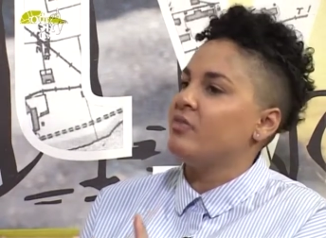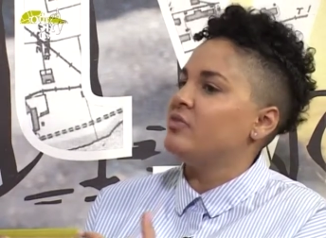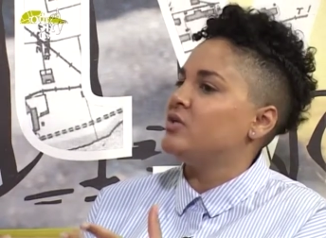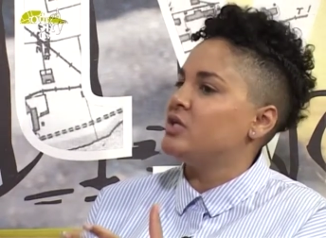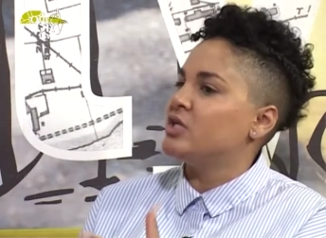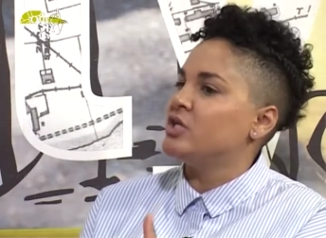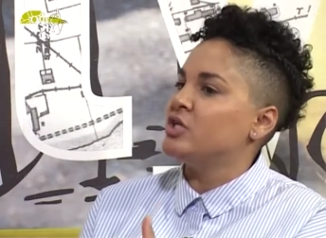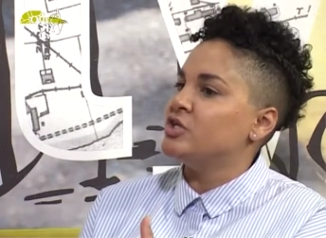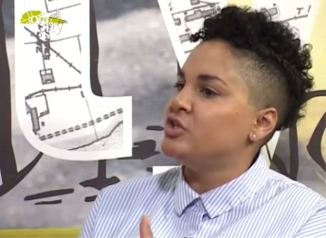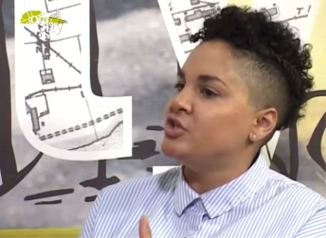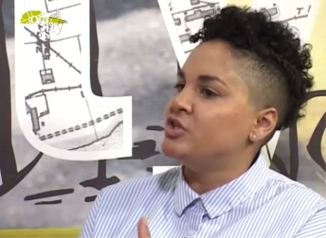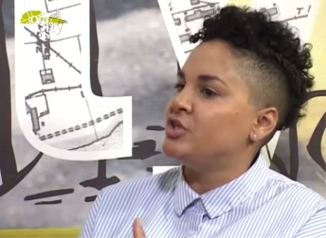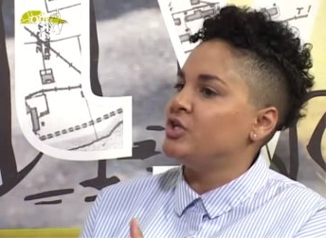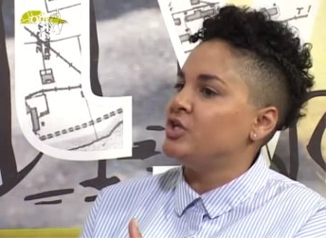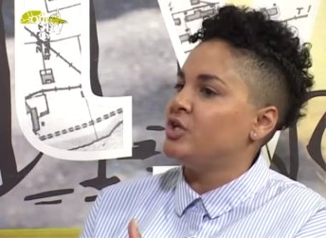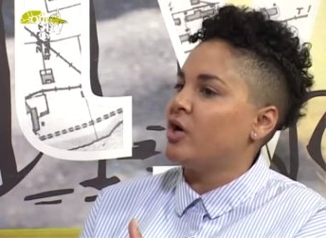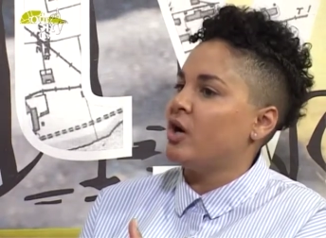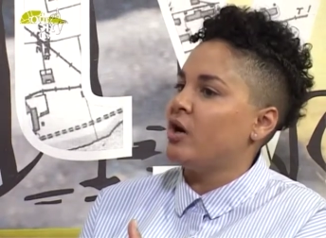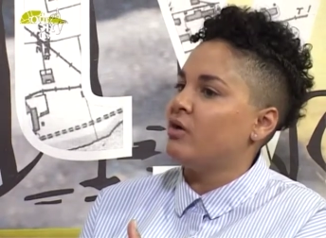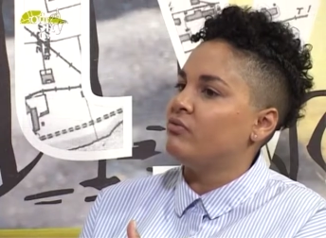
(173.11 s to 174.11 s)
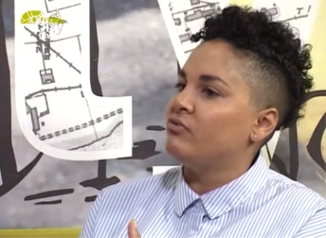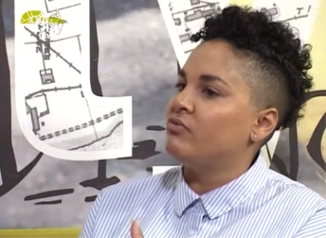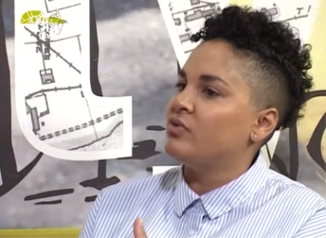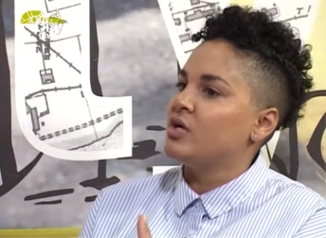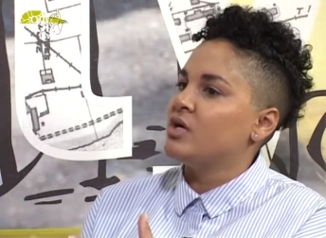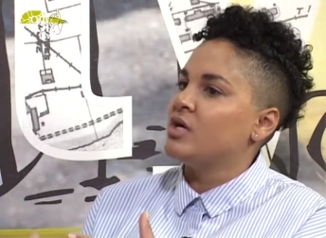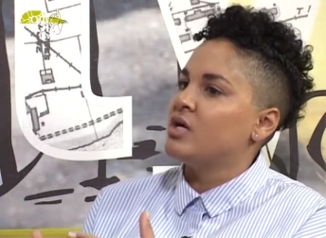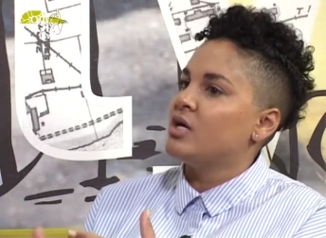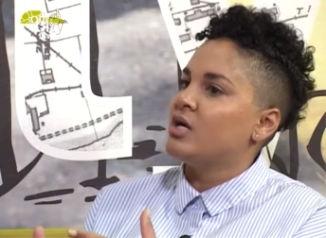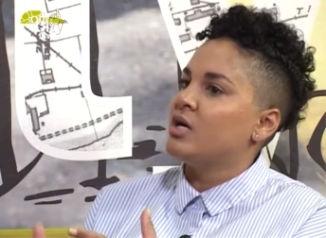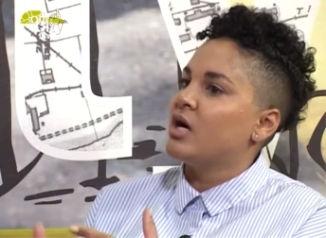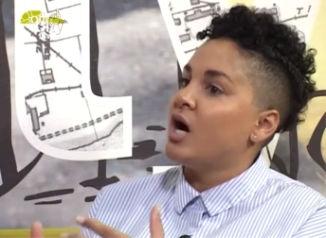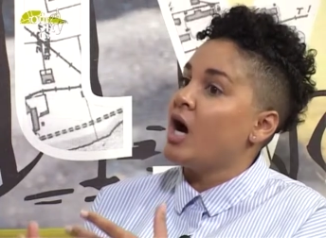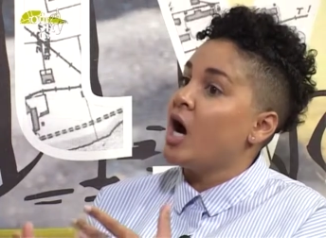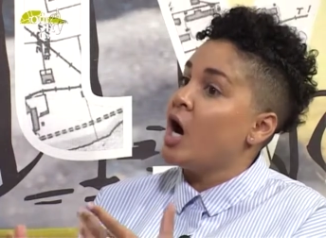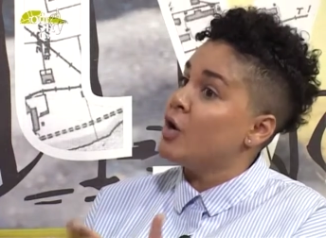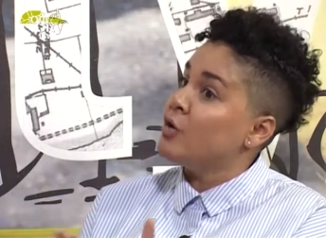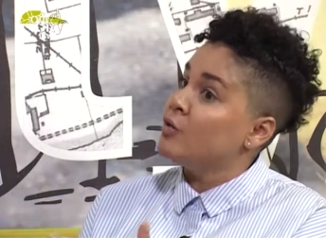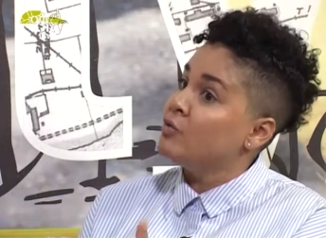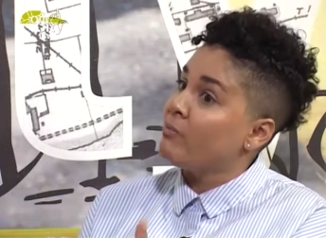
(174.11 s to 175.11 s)
and the nurturing of her
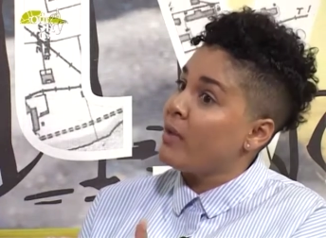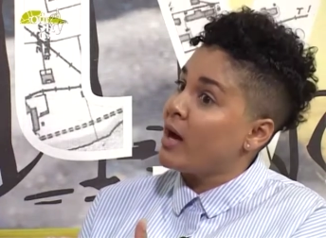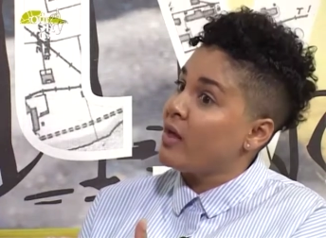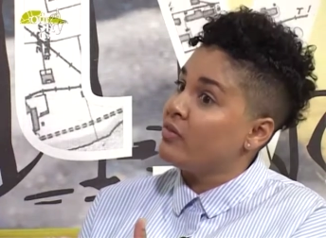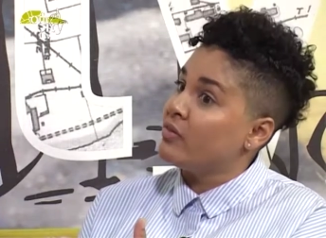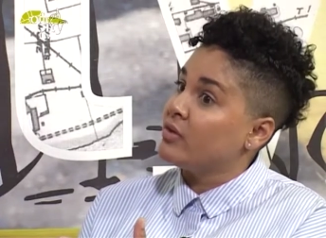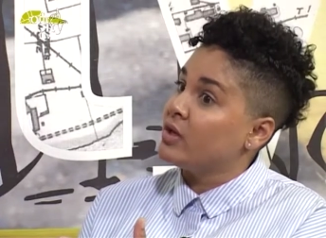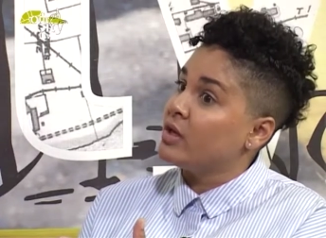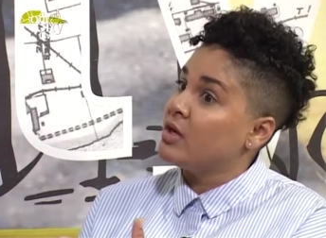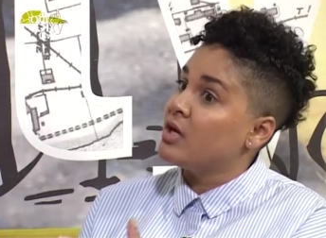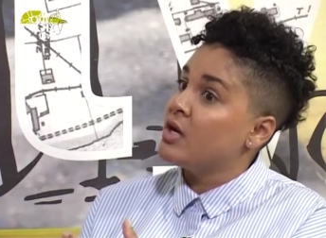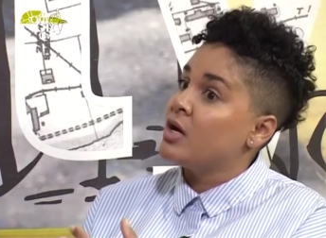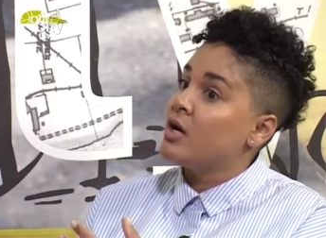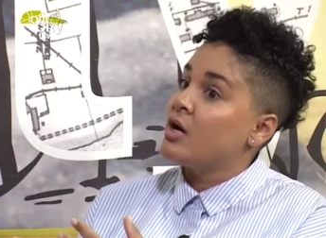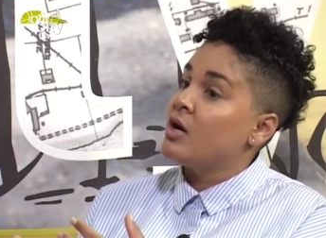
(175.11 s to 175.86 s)
own mother,